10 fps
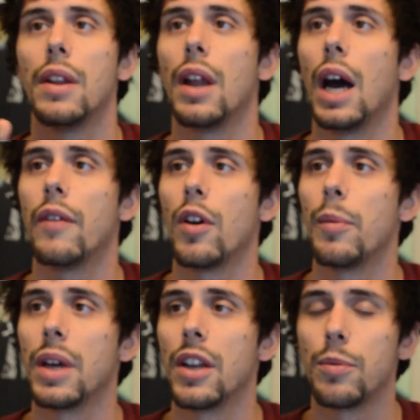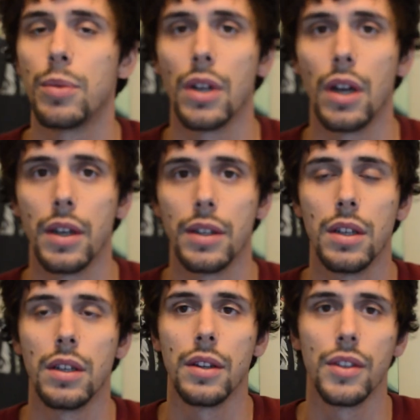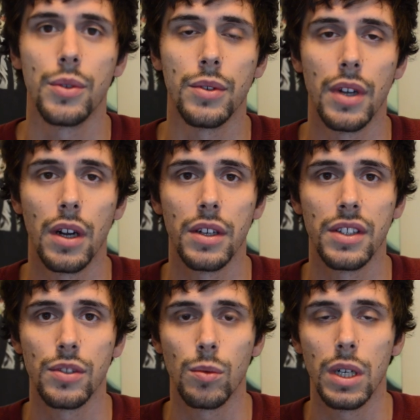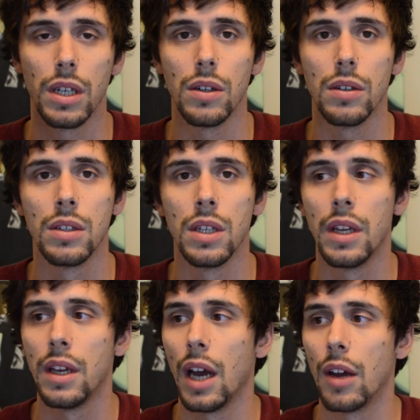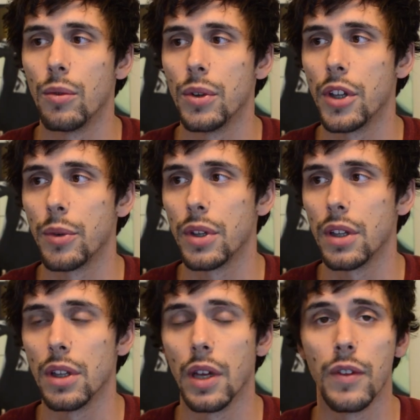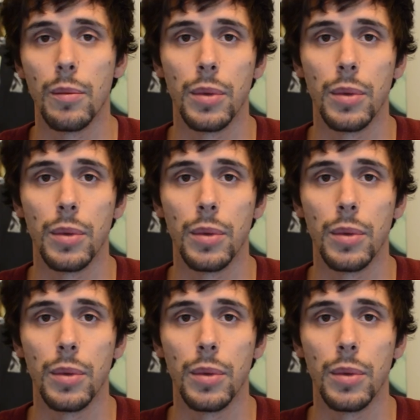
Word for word: that HIFIMAN has put on the Sundara as well. I really, really love the